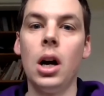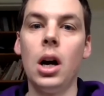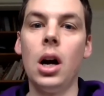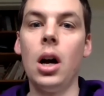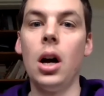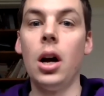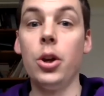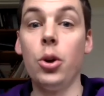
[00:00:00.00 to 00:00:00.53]

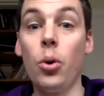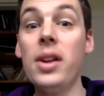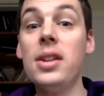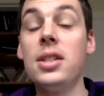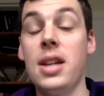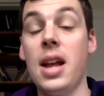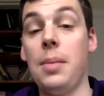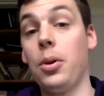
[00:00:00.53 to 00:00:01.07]

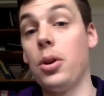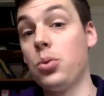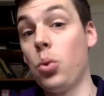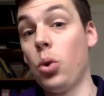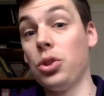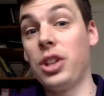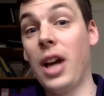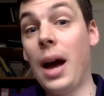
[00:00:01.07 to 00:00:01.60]
internet, because
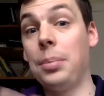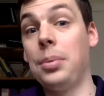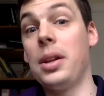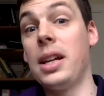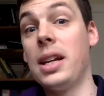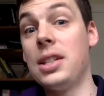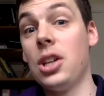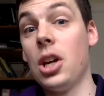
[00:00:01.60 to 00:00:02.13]
what's
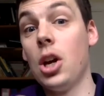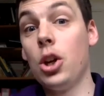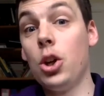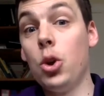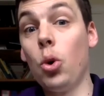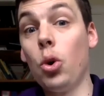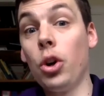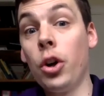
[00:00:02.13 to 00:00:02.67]
happening is the